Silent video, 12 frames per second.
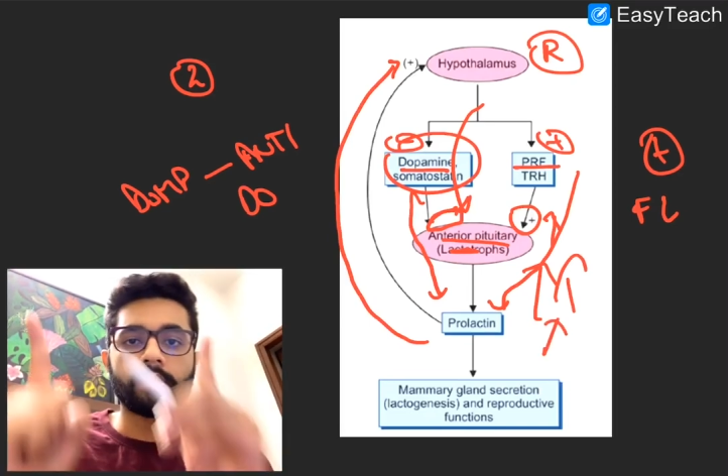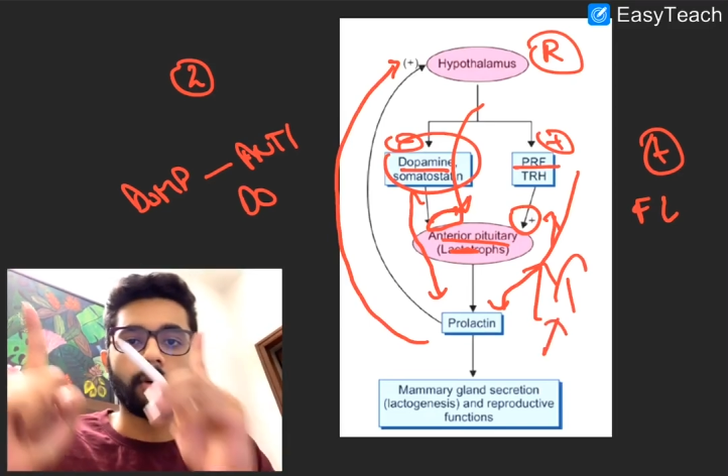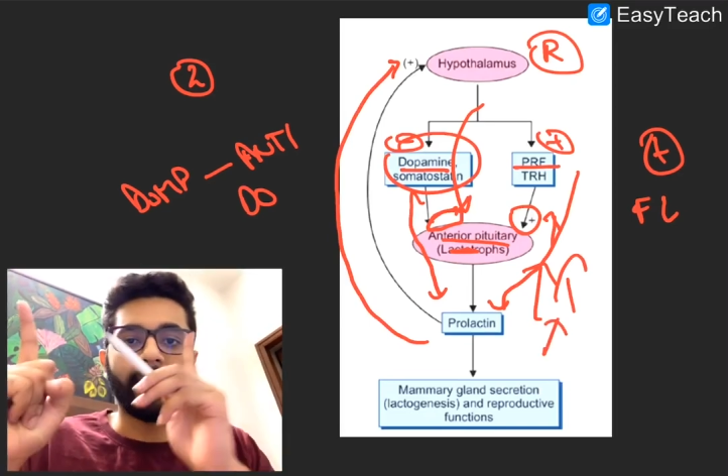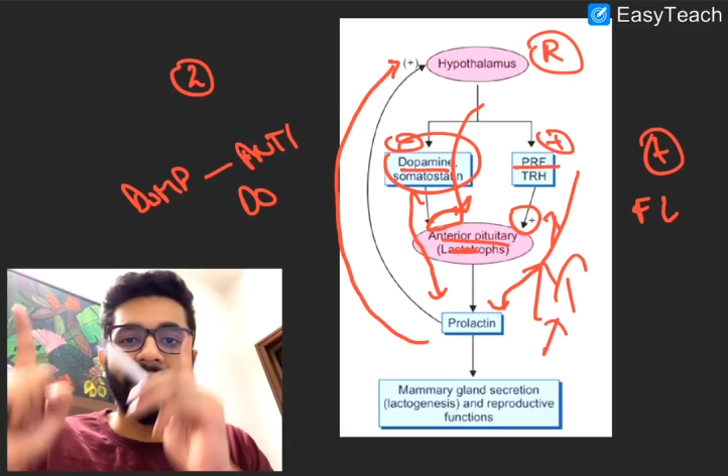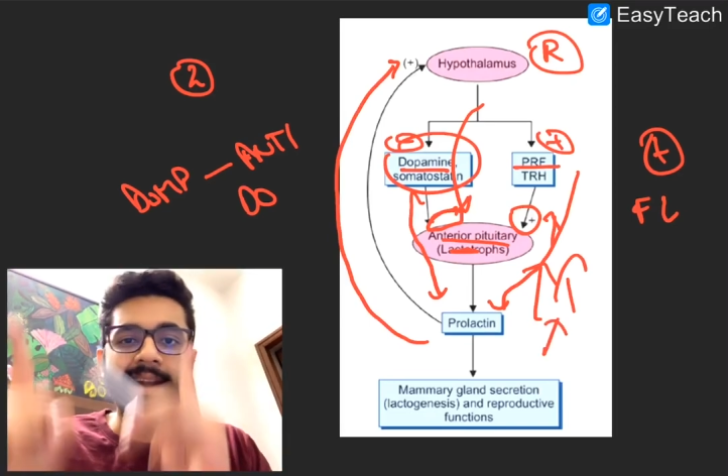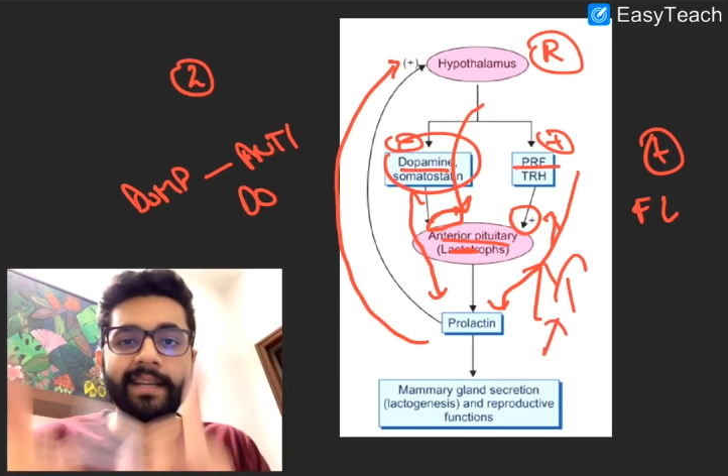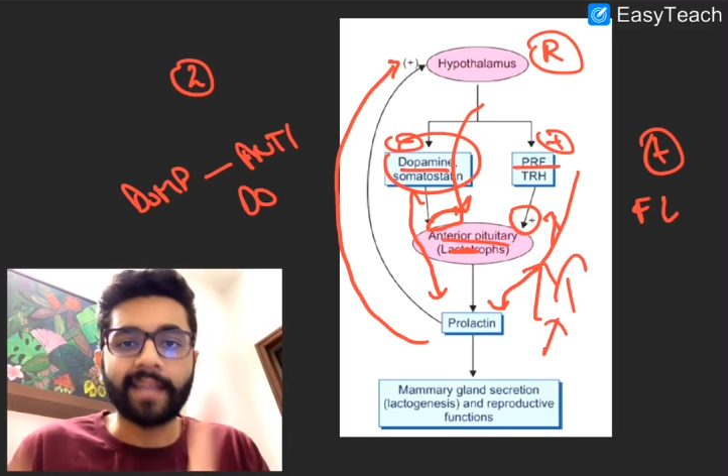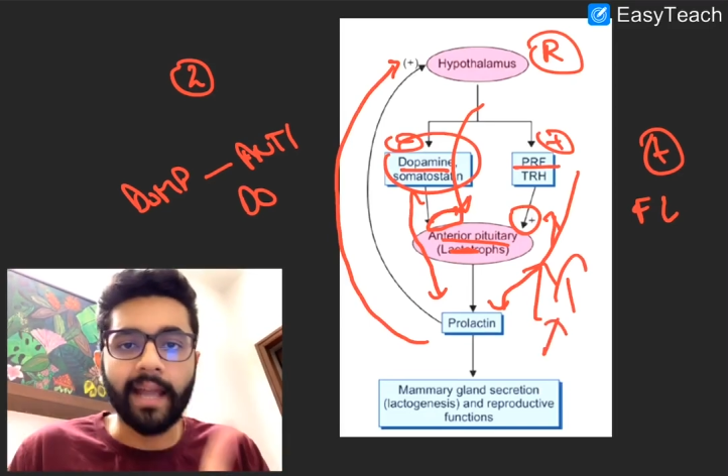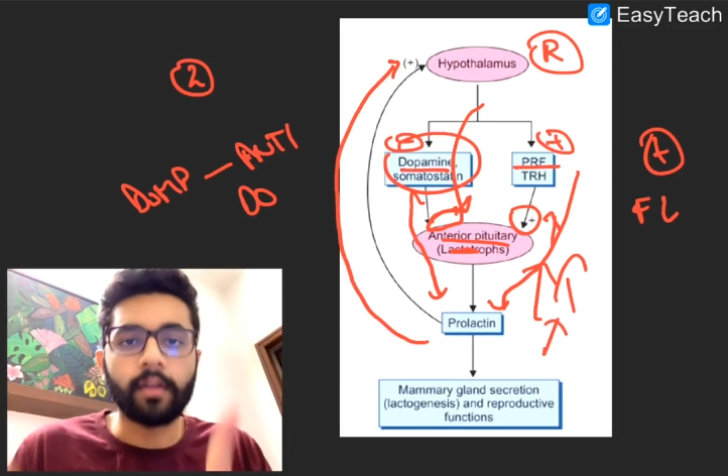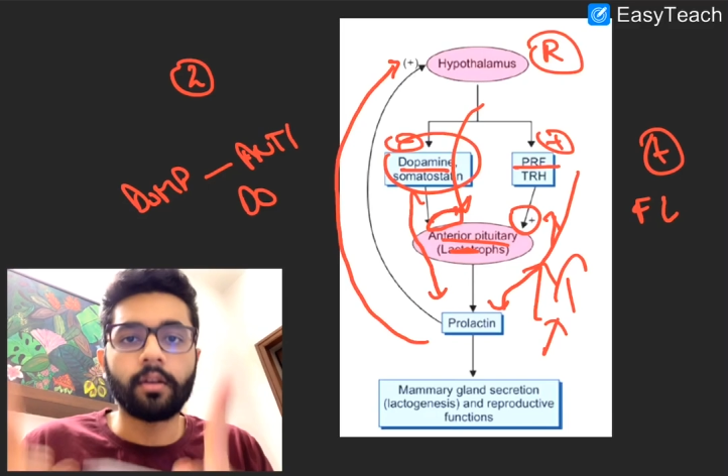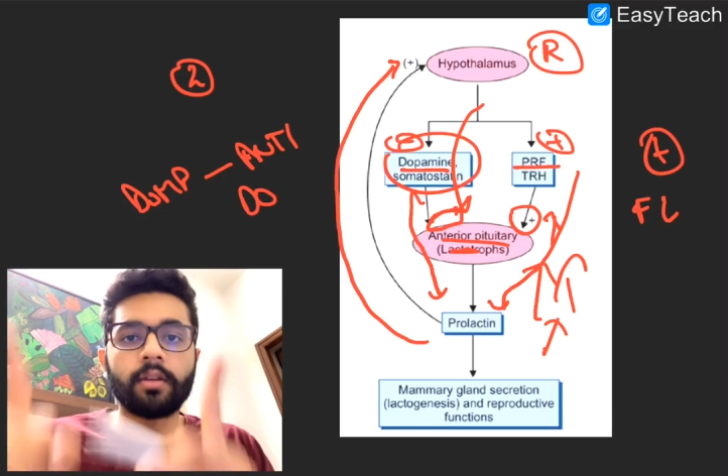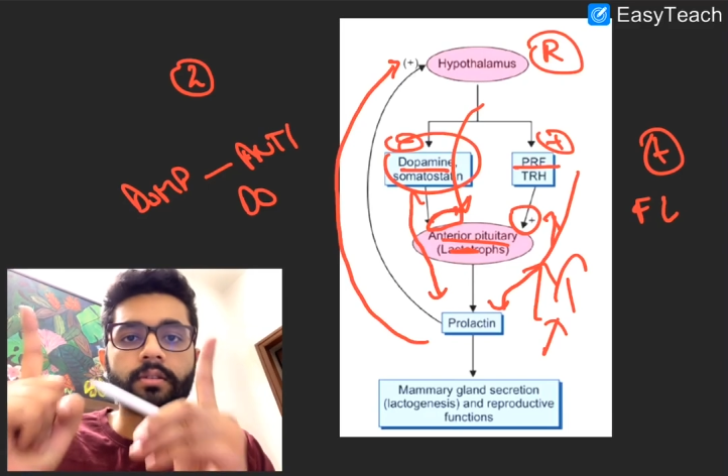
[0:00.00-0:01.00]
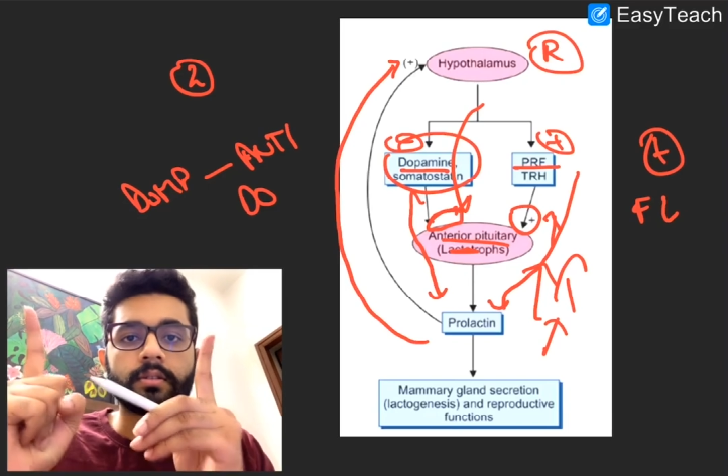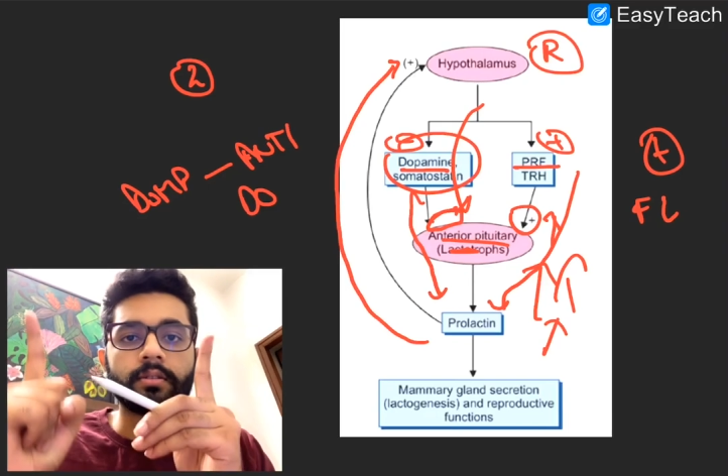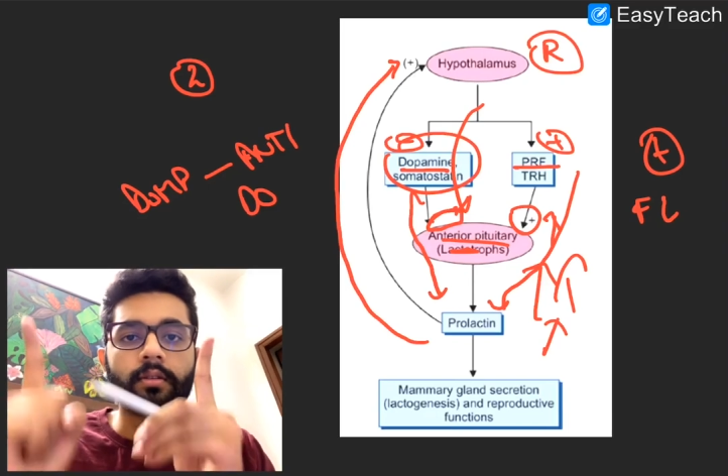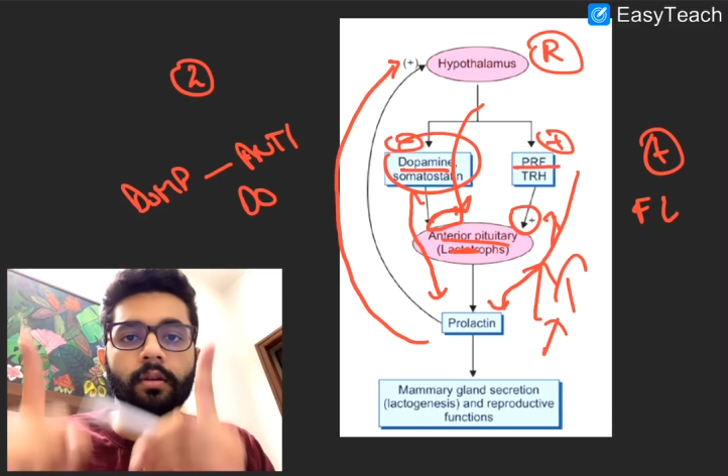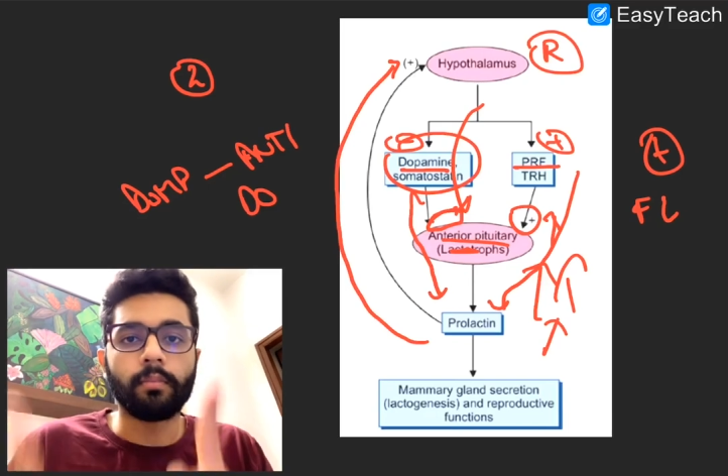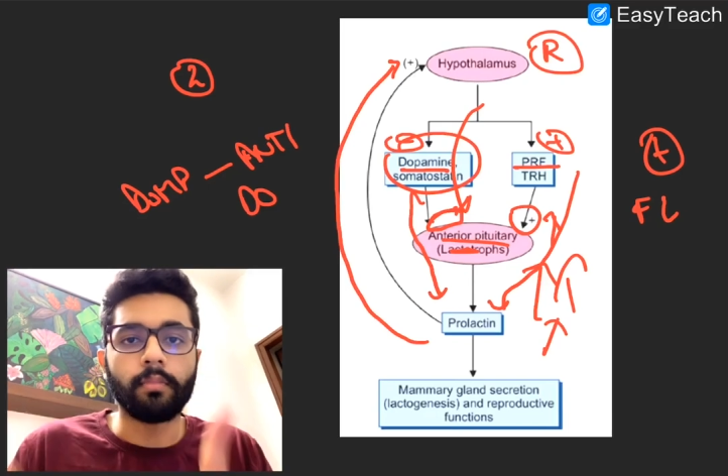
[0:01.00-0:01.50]
or antagonizes
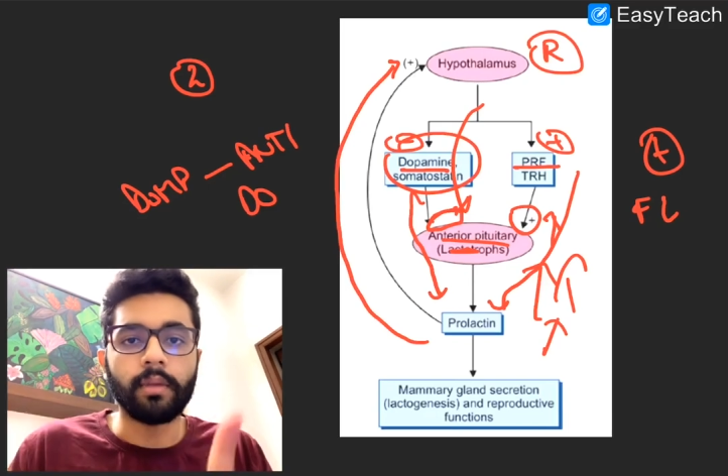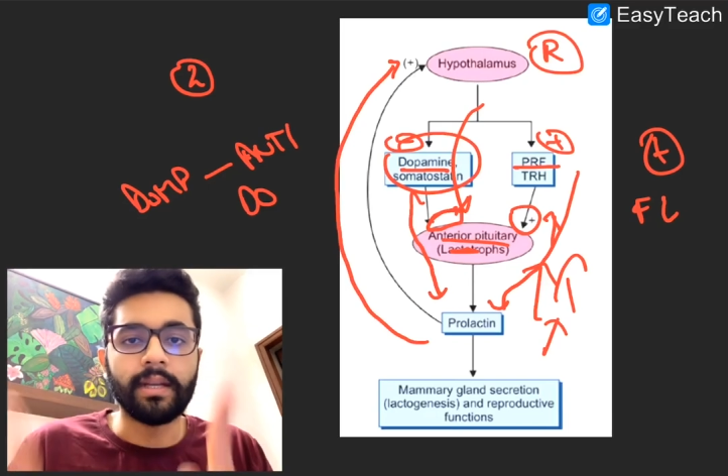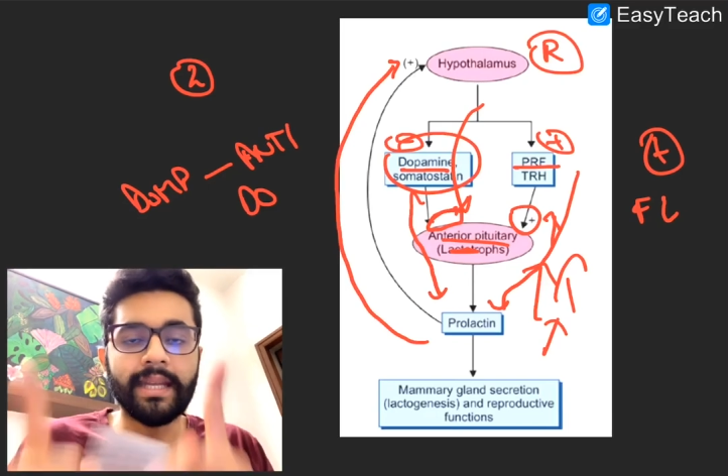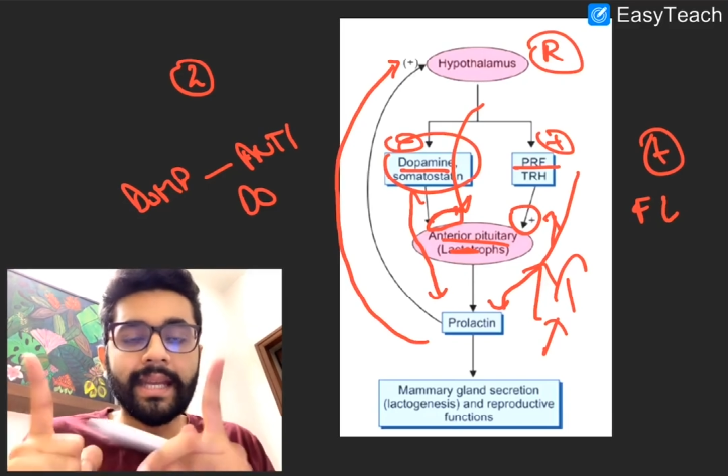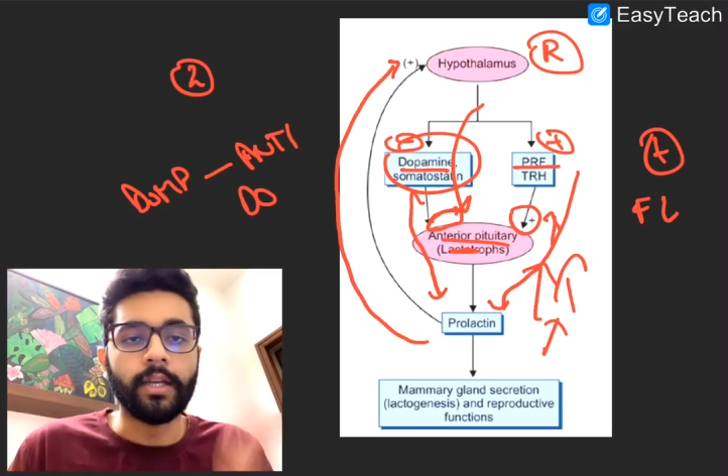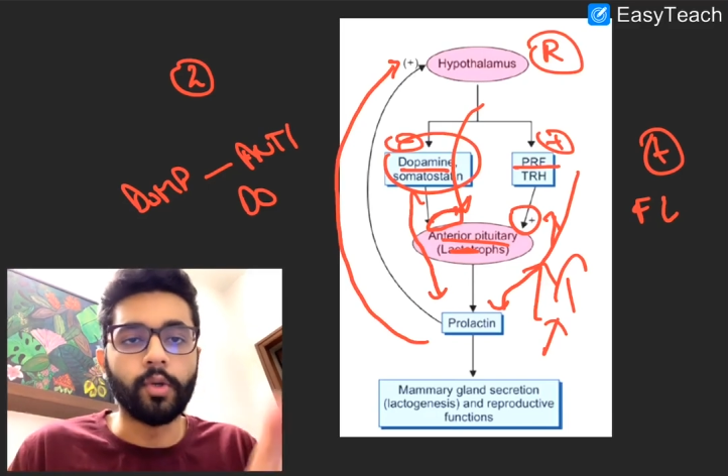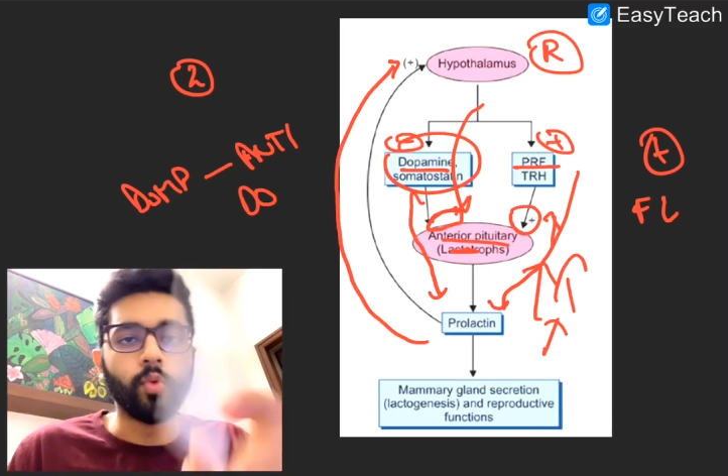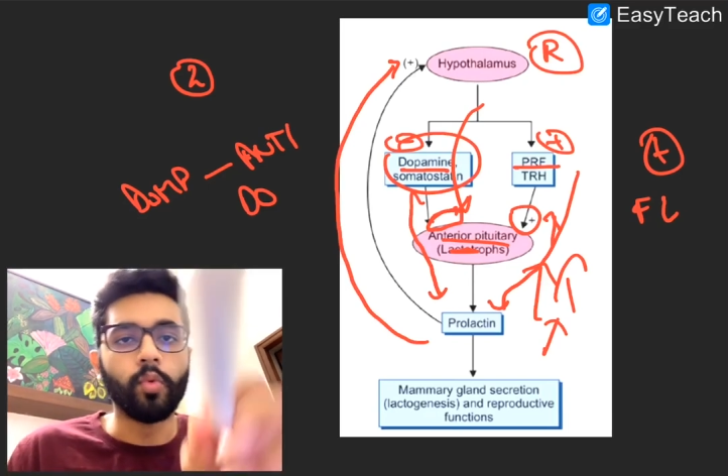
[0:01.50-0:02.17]
D2